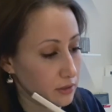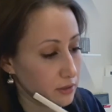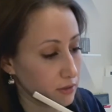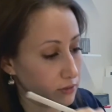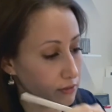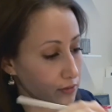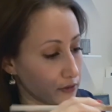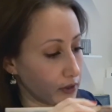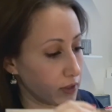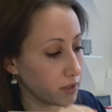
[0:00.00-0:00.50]

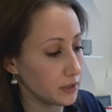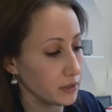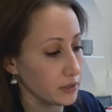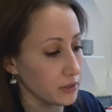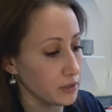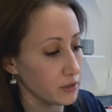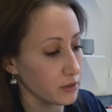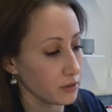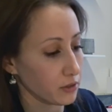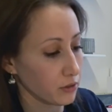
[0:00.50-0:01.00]

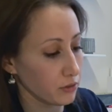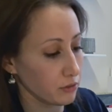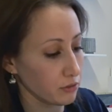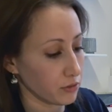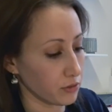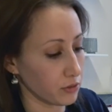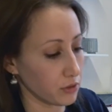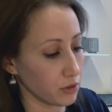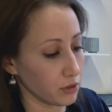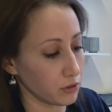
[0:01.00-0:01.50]
fired, gone
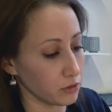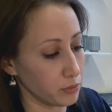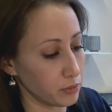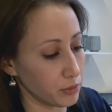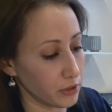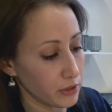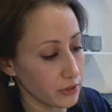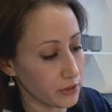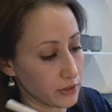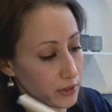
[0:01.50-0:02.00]
through the whole
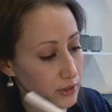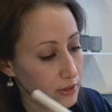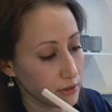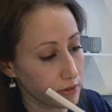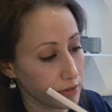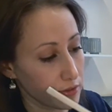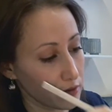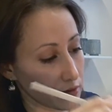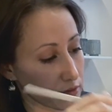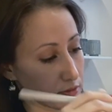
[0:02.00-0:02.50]

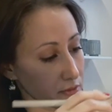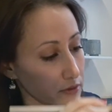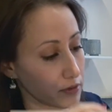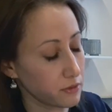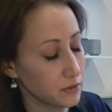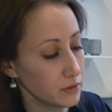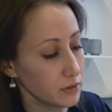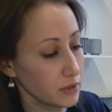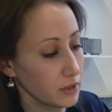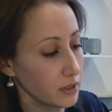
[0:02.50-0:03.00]
process.
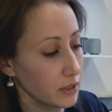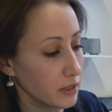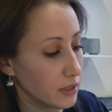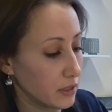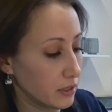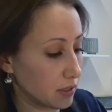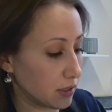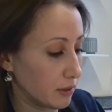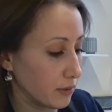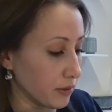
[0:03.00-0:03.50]

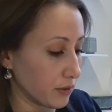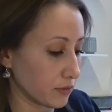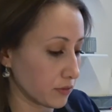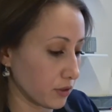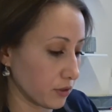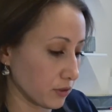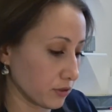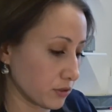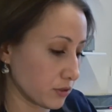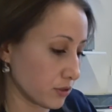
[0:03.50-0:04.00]
Now I've
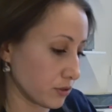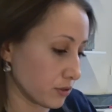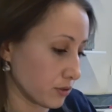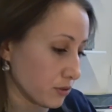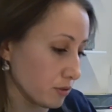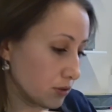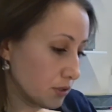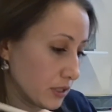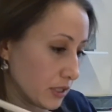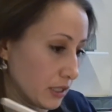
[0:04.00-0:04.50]
got to
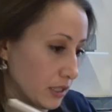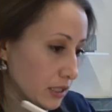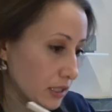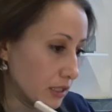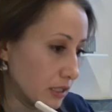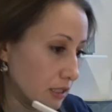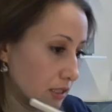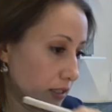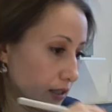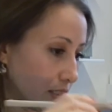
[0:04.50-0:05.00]

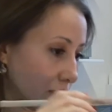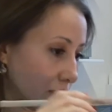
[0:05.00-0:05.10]
the